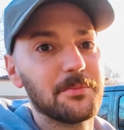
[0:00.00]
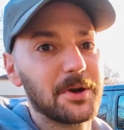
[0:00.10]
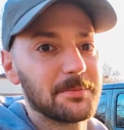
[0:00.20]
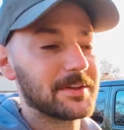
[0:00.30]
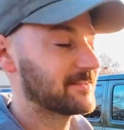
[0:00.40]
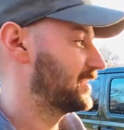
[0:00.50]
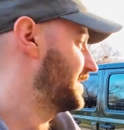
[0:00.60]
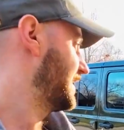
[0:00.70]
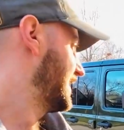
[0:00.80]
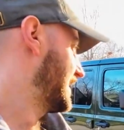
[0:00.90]
purpose.
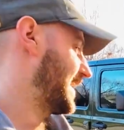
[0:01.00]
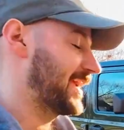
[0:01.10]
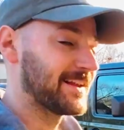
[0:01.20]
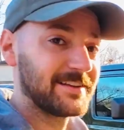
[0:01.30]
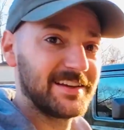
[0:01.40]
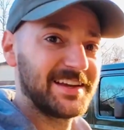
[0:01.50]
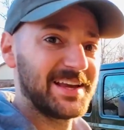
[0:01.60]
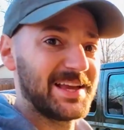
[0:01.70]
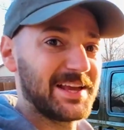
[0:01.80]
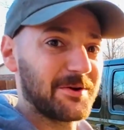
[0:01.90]
And
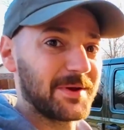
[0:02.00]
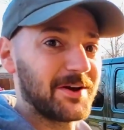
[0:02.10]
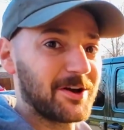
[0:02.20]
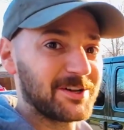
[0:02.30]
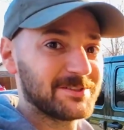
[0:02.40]
here we are.